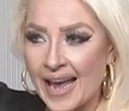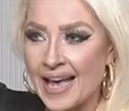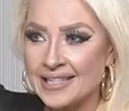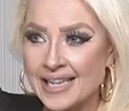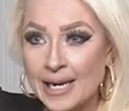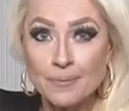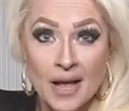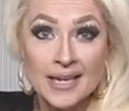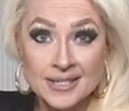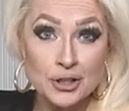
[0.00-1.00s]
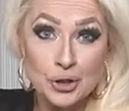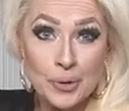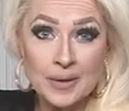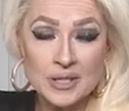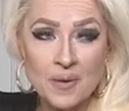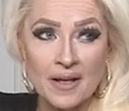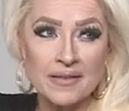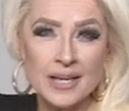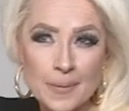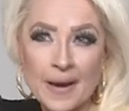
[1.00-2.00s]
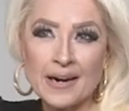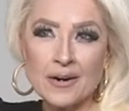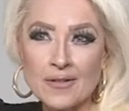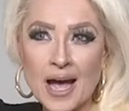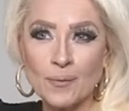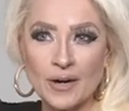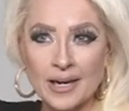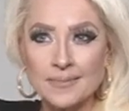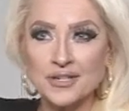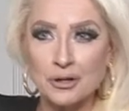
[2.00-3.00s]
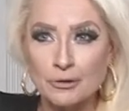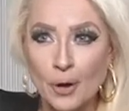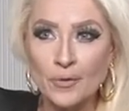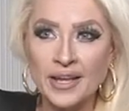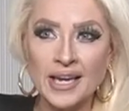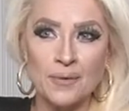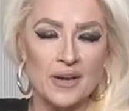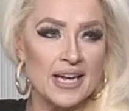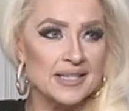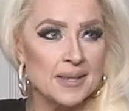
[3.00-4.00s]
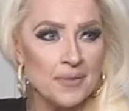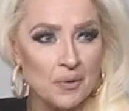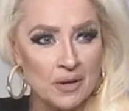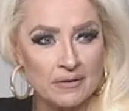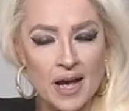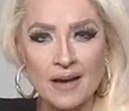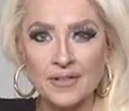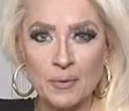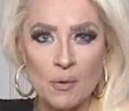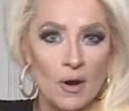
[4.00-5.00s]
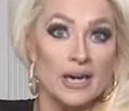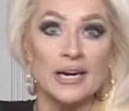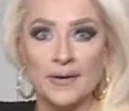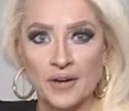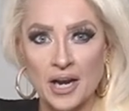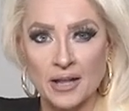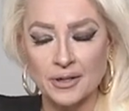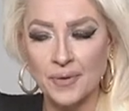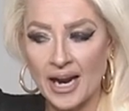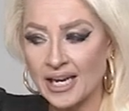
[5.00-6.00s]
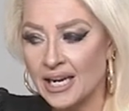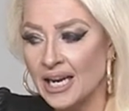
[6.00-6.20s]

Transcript: And it applies to jewelry as well. I think about it a lot when it comes to clothing, and we get something we love and then we want it in every color, right?